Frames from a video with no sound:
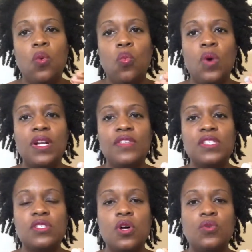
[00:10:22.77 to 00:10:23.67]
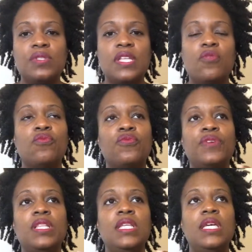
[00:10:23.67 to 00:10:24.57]
One of the stones that
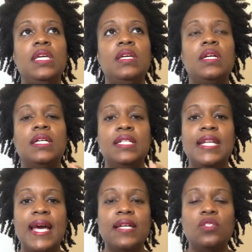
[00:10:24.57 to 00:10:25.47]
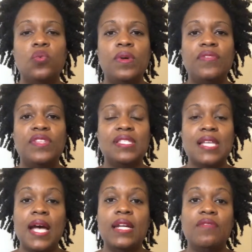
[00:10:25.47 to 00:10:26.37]
really connect with the
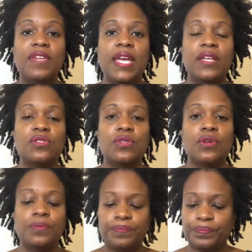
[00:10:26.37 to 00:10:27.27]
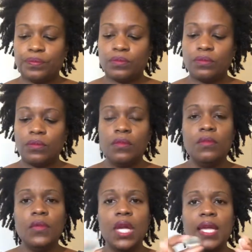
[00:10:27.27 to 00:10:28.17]
sign of Cancer
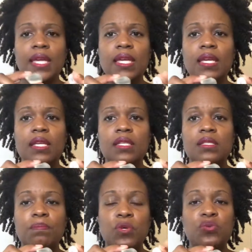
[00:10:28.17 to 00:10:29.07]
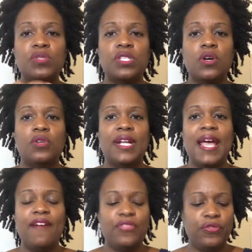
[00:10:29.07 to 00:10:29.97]
is moonstone. And I
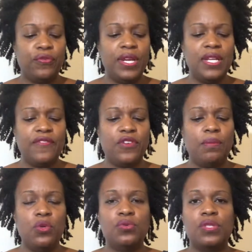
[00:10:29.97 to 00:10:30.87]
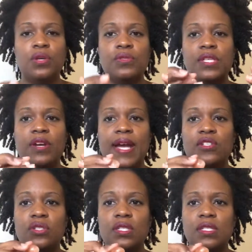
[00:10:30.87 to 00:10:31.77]
have 3 different moonstones here
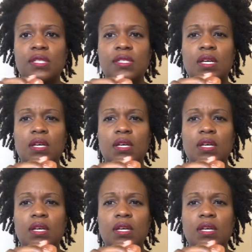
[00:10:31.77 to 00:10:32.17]
actually. This is